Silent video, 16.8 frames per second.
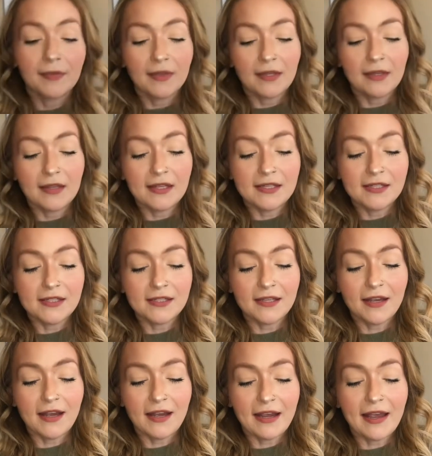This
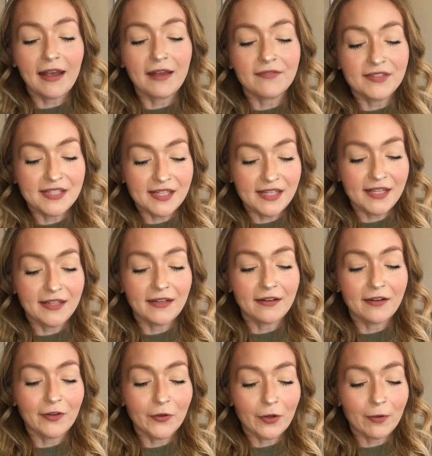I have seen in
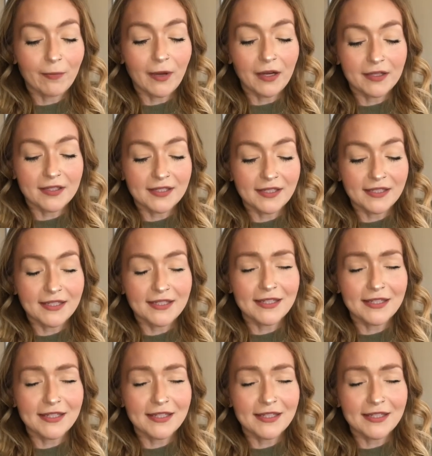other unboxings